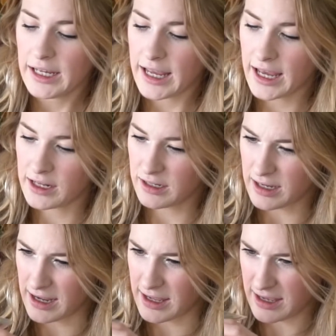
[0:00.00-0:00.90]
And
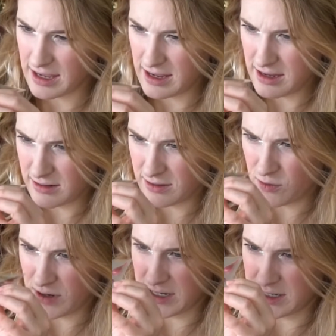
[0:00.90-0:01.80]
I can't
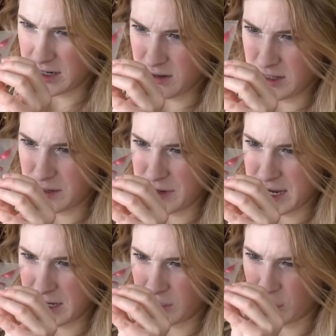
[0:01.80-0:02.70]
quite tell in the
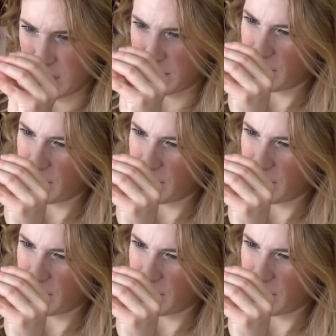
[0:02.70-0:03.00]
packaging,